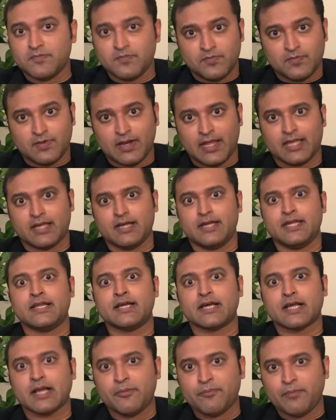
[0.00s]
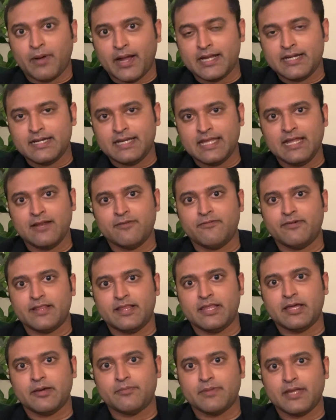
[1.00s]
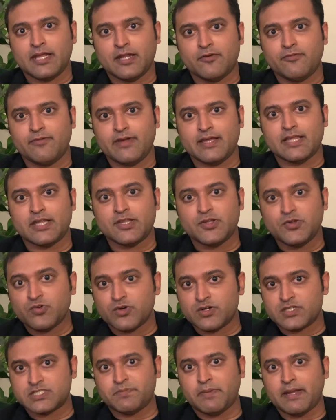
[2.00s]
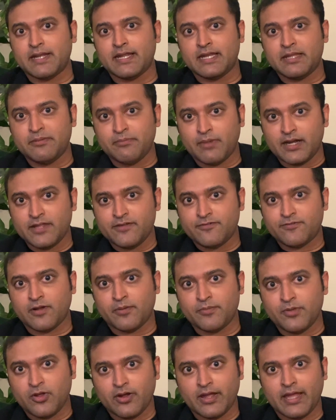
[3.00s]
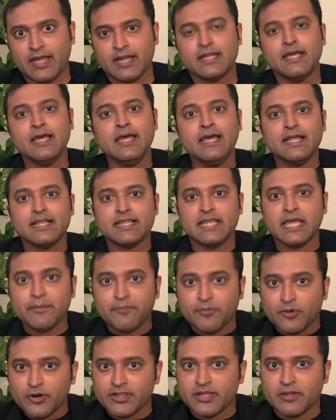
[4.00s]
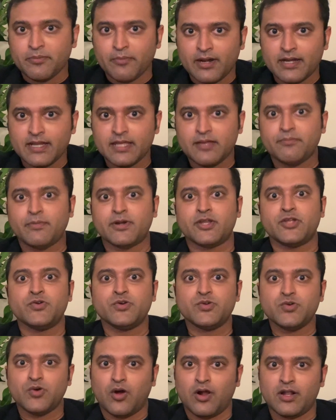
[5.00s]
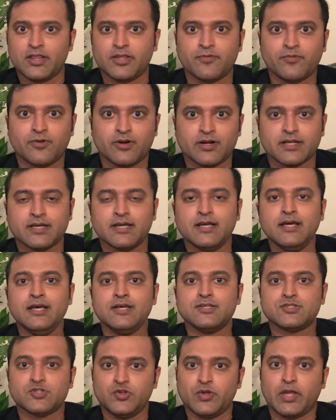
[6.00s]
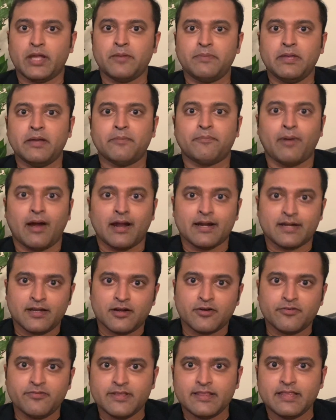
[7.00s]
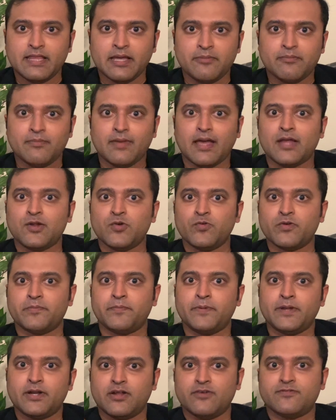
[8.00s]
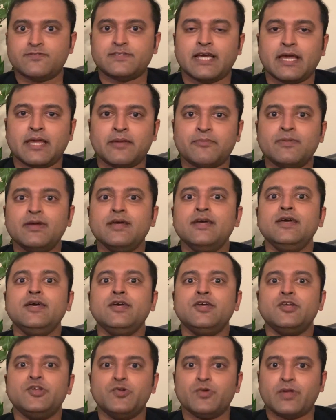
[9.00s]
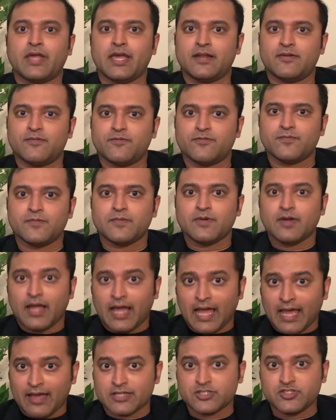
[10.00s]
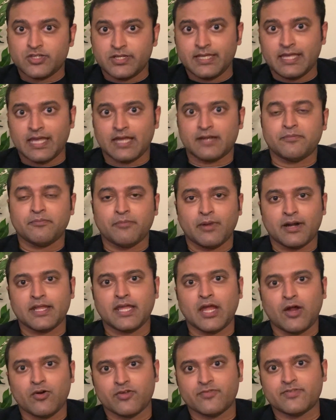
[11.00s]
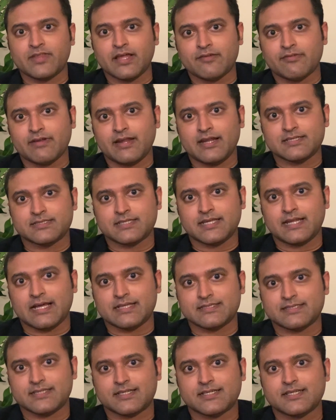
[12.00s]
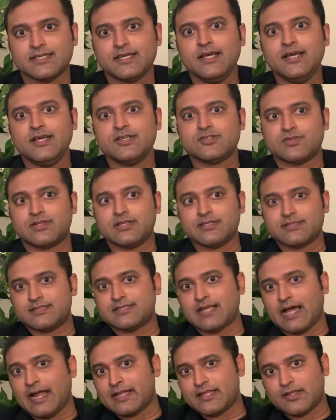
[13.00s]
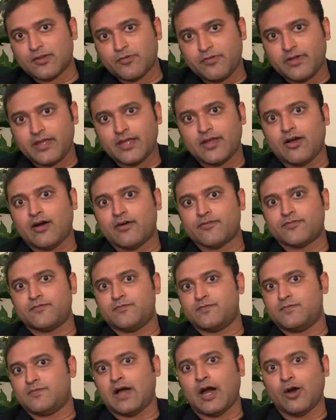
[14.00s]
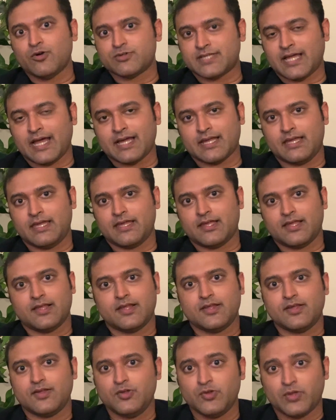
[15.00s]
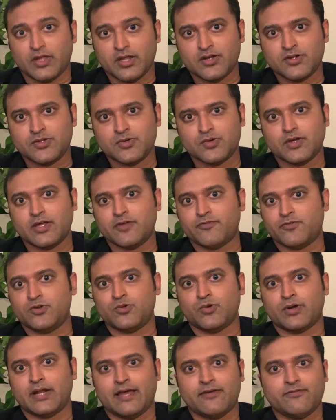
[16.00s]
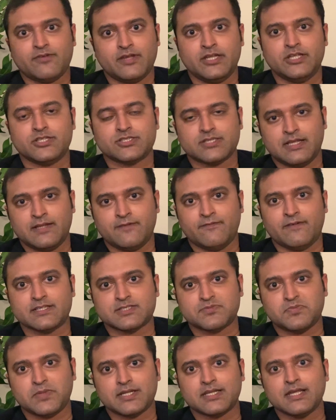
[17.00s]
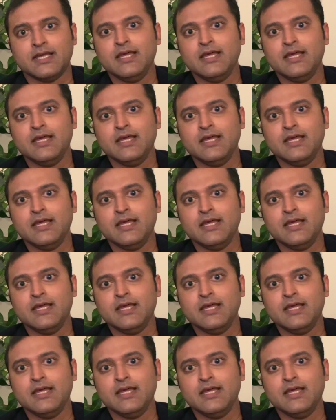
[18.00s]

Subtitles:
like in a combined deal with them in a way that you don't spend any money from your hand. They put in the money, but you do all the work. So you can be a partner with them, and over a period of time, you can actually get money out of that real estate asset. So this is another way of house hacking you can do if you don't have initial investment.